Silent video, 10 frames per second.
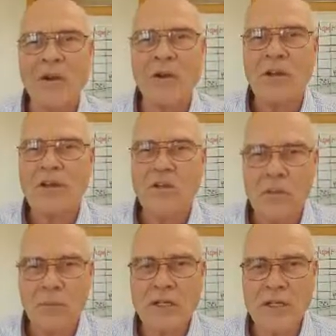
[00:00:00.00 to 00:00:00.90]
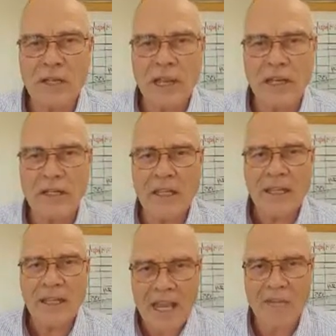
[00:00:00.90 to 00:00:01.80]
know, super excited,
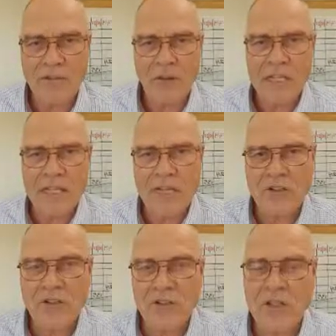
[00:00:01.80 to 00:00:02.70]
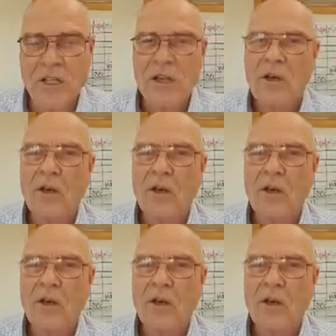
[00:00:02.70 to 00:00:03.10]
Cashflow Essentials.